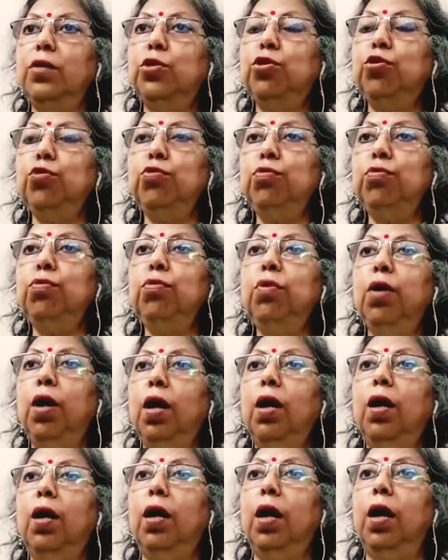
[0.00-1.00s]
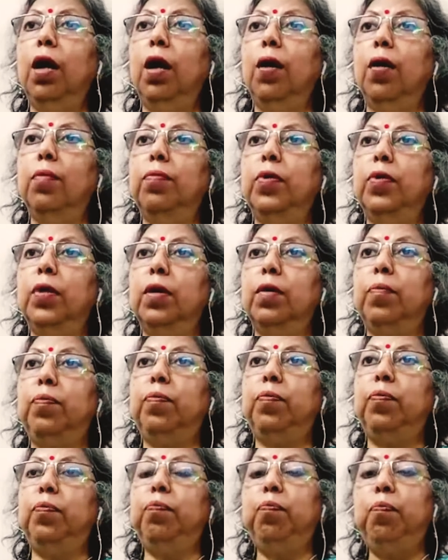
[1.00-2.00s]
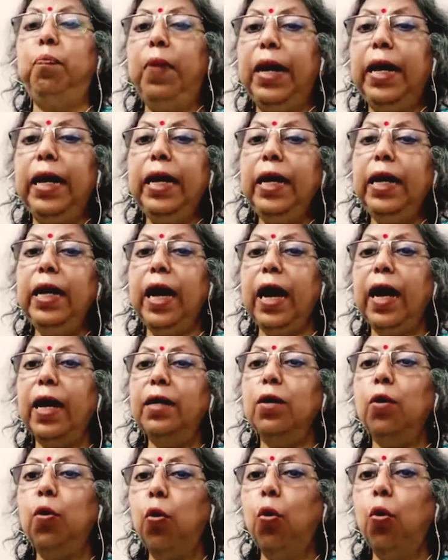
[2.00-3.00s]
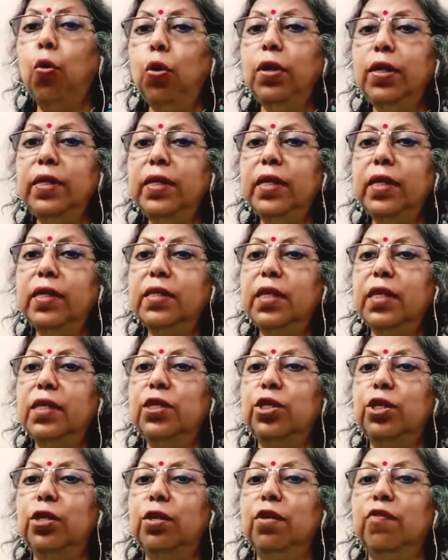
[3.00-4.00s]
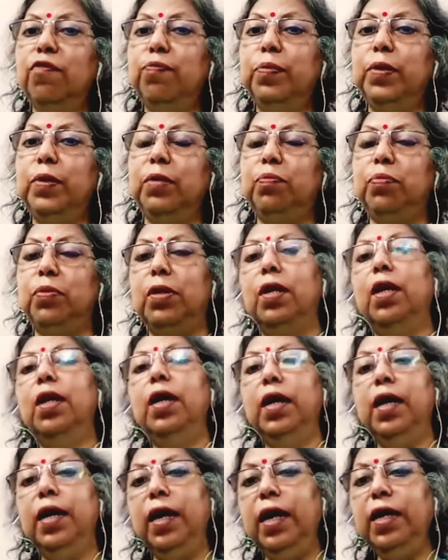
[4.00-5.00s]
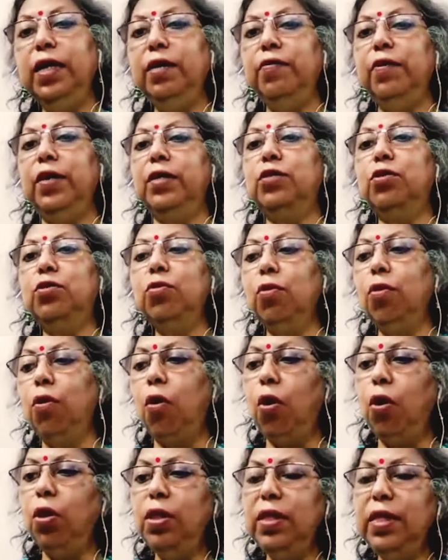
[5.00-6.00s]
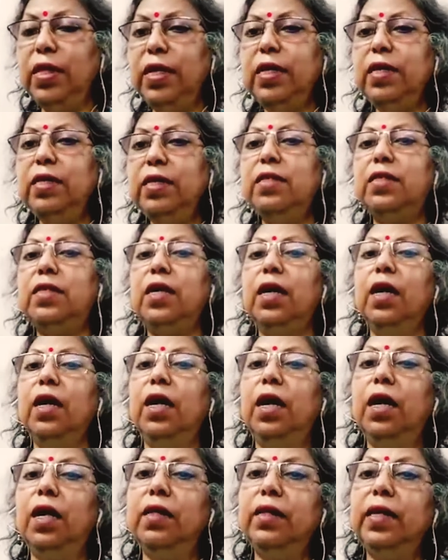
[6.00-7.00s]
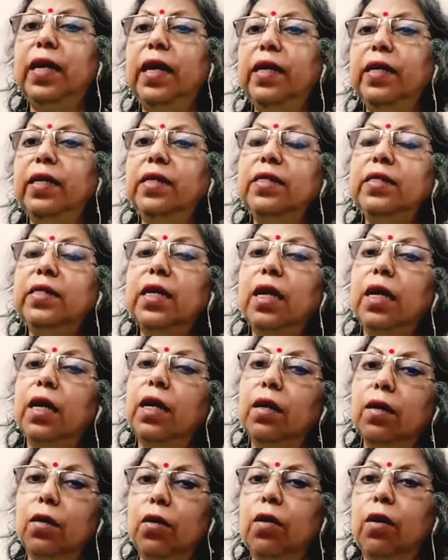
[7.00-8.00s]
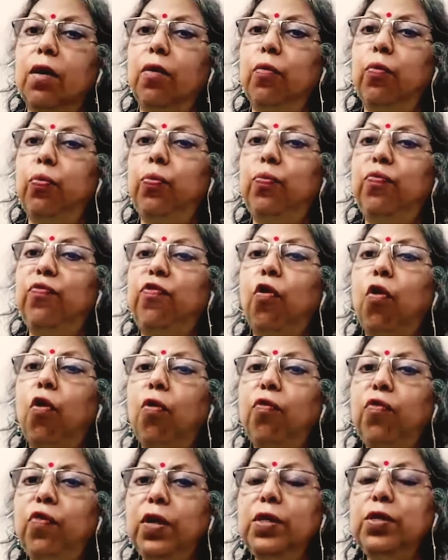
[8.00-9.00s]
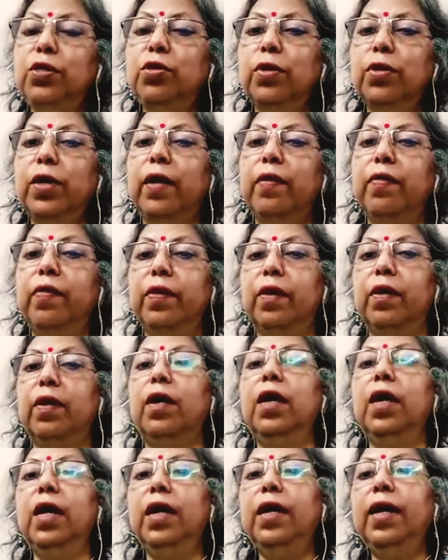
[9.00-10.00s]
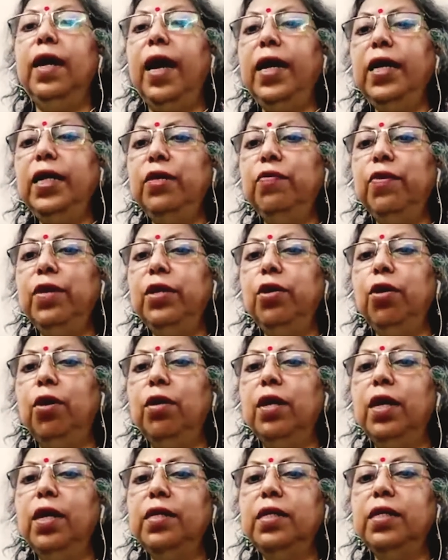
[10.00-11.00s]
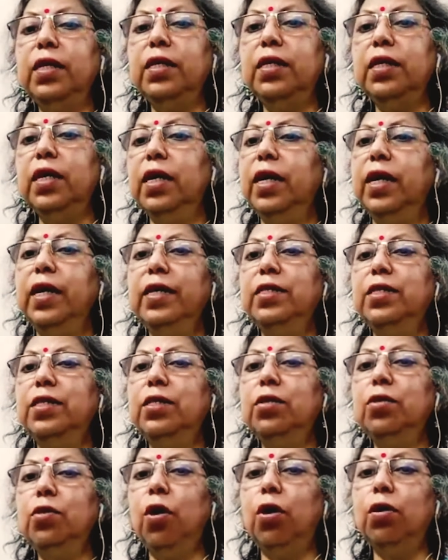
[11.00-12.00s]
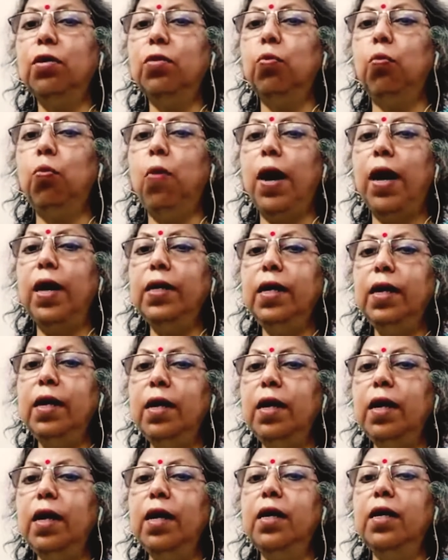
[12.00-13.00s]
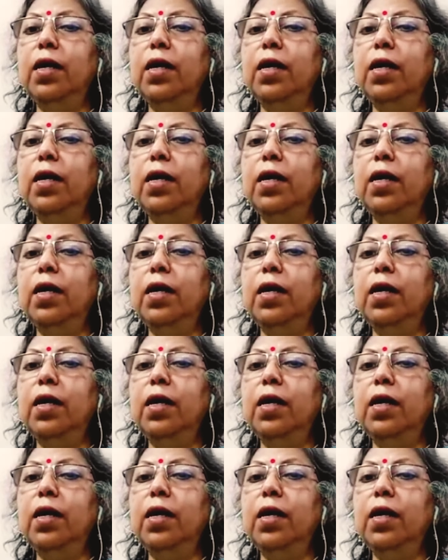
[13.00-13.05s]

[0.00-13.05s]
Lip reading: play and hold the attention of people. Anyway, so all these things woven together, like when you're knitting, it's not one